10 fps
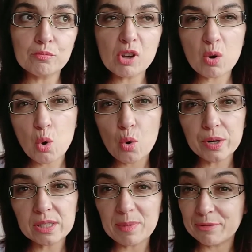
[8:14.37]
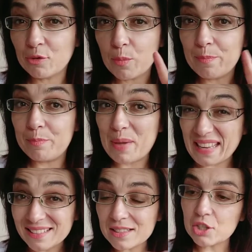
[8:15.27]
not corners, but four
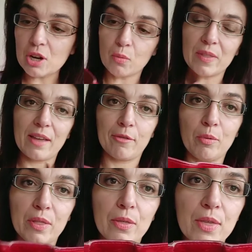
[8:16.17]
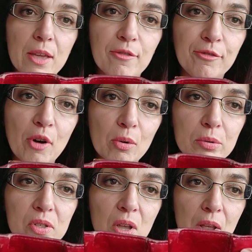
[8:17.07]
bends, you know, where the thing
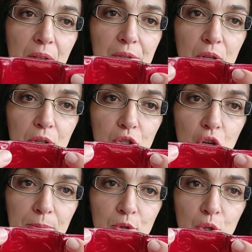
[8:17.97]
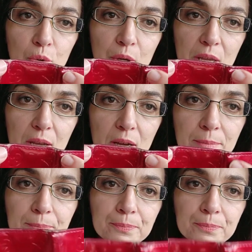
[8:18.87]
folds. So the top two here